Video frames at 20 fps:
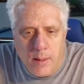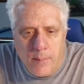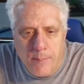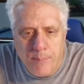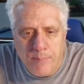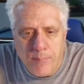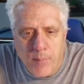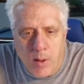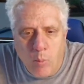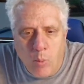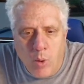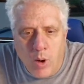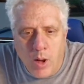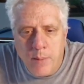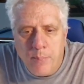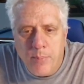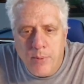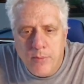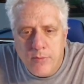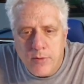I
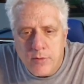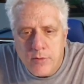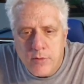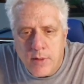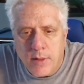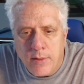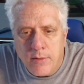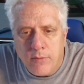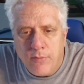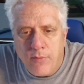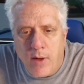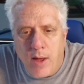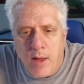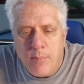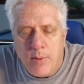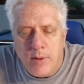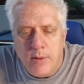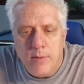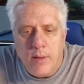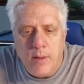want position on this 5,
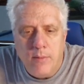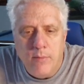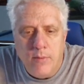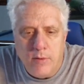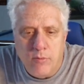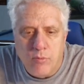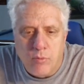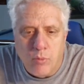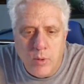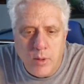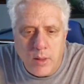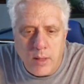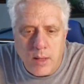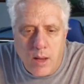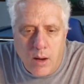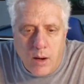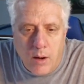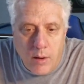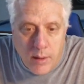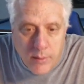but it's really,
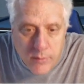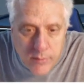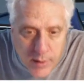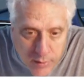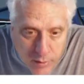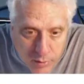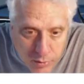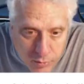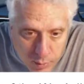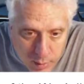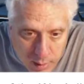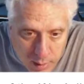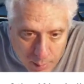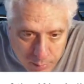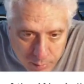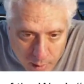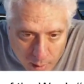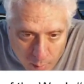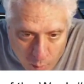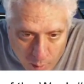or is that the 3?
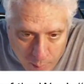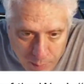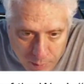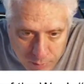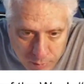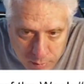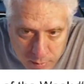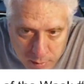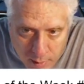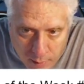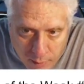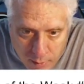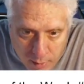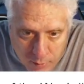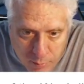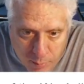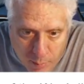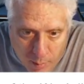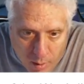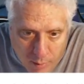I want position on this
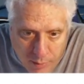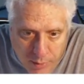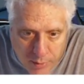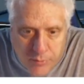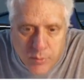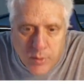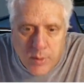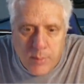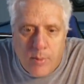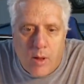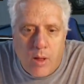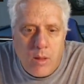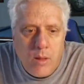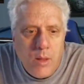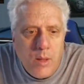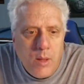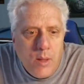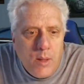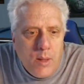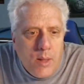ball, the 3 ball.
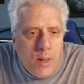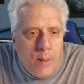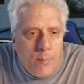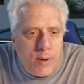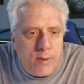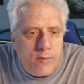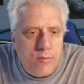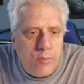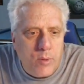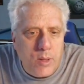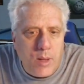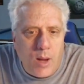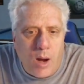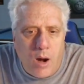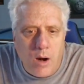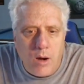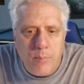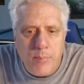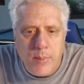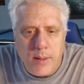But it's really
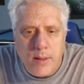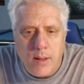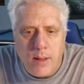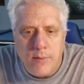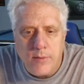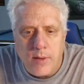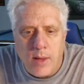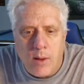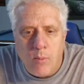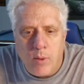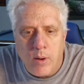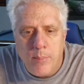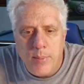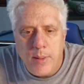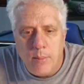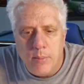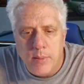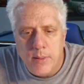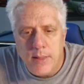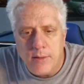hard because I want to be
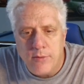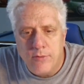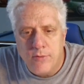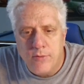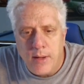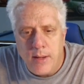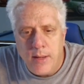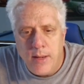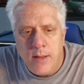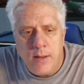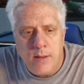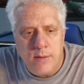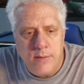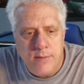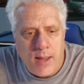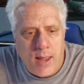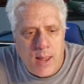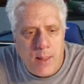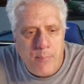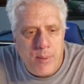able to get straight in and
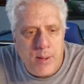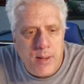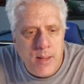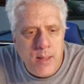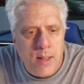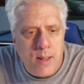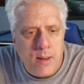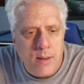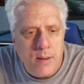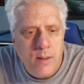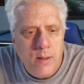tap it in.